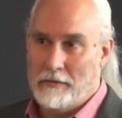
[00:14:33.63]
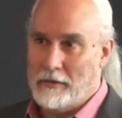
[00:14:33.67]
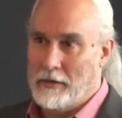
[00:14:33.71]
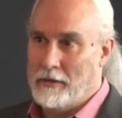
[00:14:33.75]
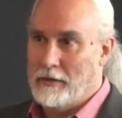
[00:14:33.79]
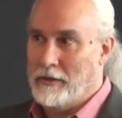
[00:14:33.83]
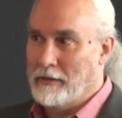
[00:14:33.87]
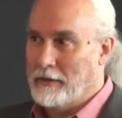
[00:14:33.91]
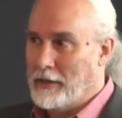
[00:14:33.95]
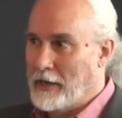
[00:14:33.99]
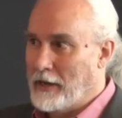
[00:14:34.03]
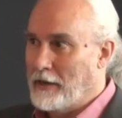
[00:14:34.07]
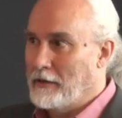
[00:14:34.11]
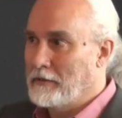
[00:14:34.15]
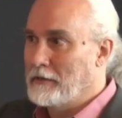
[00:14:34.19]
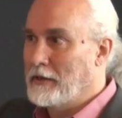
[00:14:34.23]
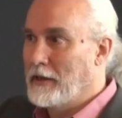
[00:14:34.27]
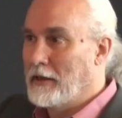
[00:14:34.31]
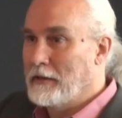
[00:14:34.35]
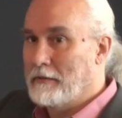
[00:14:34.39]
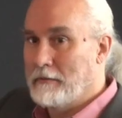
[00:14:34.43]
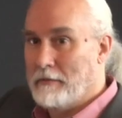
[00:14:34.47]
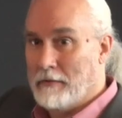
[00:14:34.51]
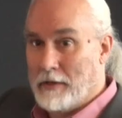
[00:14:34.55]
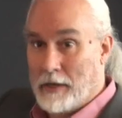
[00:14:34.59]
and allowed
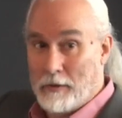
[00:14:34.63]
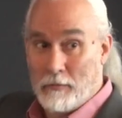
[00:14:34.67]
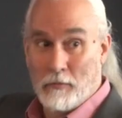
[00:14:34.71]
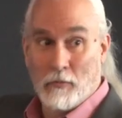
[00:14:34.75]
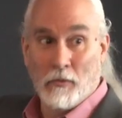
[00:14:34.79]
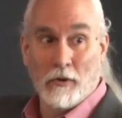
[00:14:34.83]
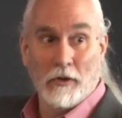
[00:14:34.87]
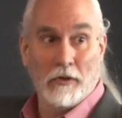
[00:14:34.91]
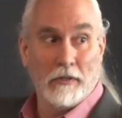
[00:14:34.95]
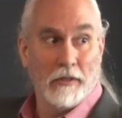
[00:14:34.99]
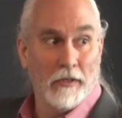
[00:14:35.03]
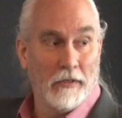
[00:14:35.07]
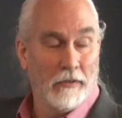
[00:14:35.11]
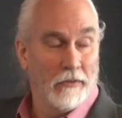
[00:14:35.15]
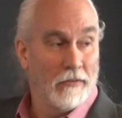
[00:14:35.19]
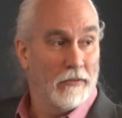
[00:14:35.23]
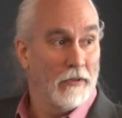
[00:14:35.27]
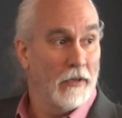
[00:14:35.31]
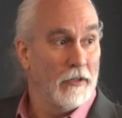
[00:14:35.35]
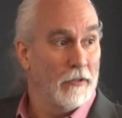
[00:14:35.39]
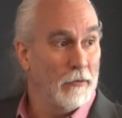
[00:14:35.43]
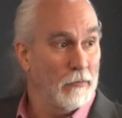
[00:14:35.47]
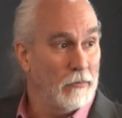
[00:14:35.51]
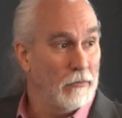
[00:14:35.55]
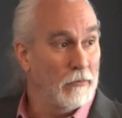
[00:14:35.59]
that work that you
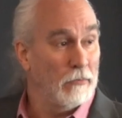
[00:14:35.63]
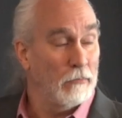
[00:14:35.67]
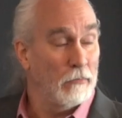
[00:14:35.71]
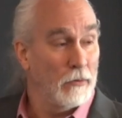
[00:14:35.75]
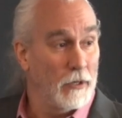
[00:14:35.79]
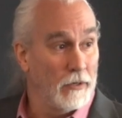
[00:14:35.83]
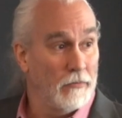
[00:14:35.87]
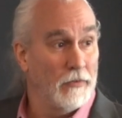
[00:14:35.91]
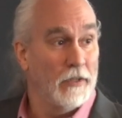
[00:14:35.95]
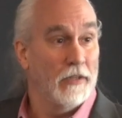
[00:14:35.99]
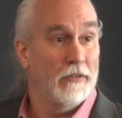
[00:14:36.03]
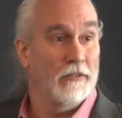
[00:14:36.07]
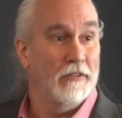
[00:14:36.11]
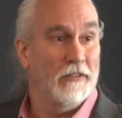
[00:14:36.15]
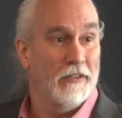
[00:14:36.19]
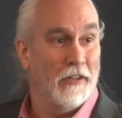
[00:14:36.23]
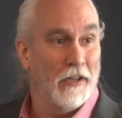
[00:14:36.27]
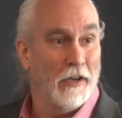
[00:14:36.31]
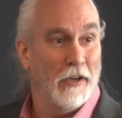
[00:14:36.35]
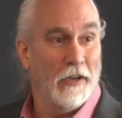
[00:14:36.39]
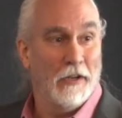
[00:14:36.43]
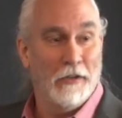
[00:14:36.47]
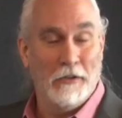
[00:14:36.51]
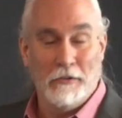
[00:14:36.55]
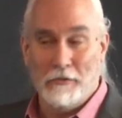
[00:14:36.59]
saw in the previous
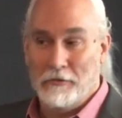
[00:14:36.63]
slide.